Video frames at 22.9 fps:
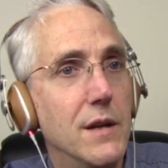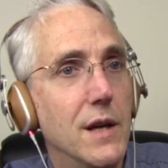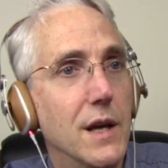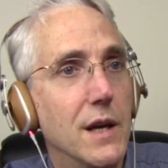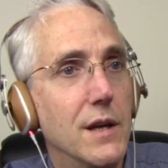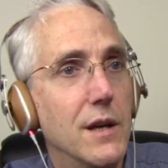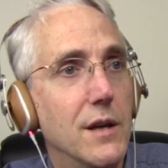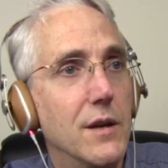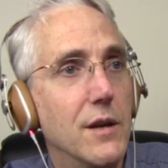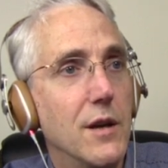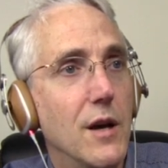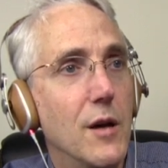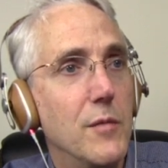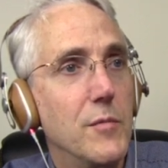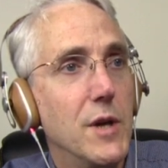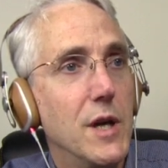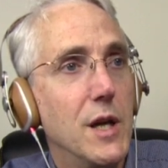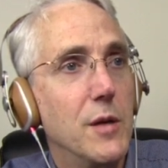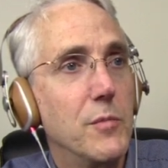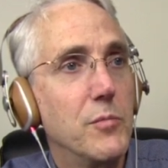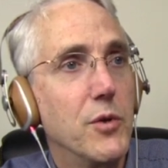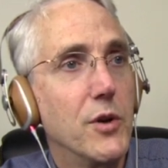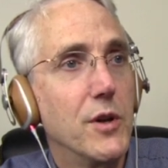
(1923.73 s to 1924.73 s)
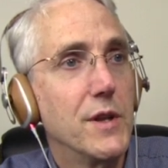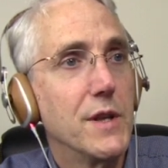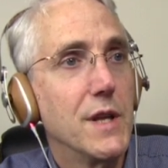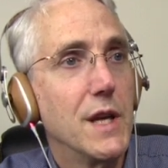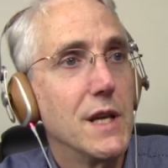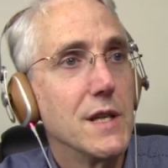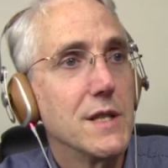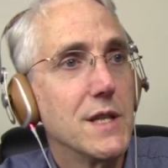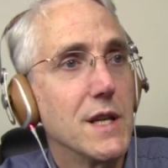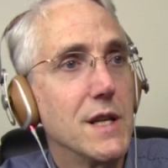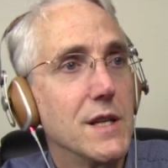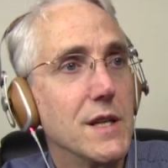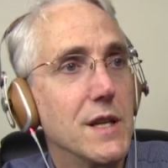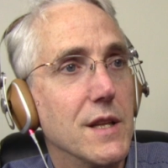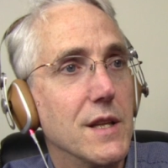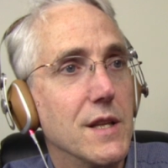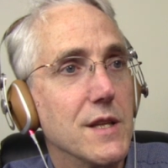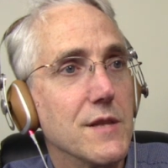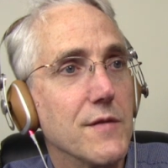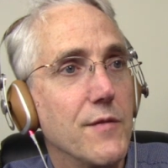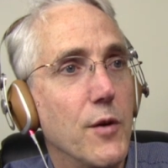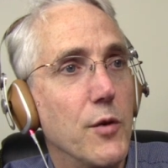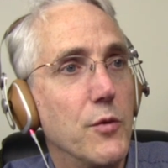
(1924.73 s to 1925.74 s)
I could come in and put things into
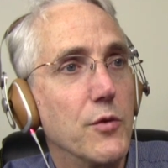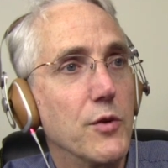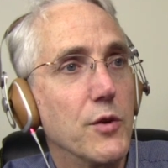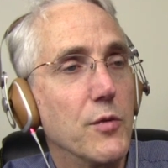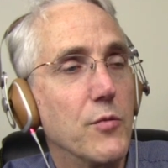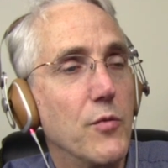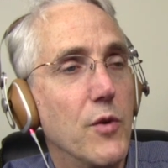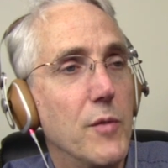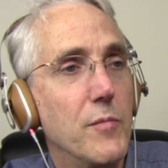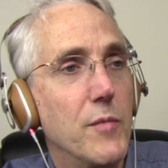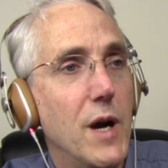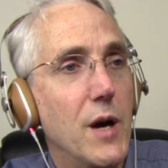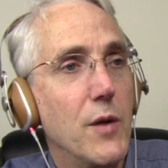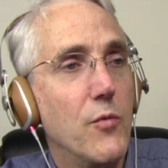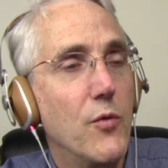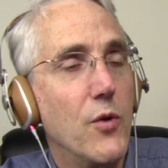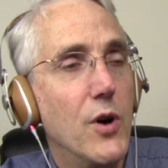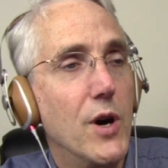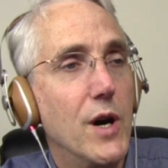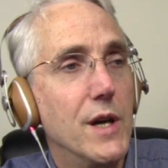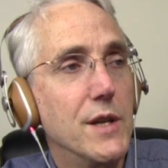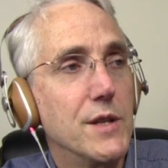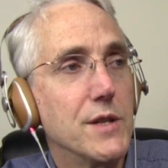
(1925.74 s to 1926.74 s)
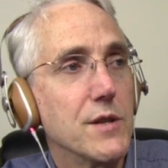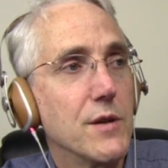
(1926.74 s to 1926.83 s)
this folder one by one,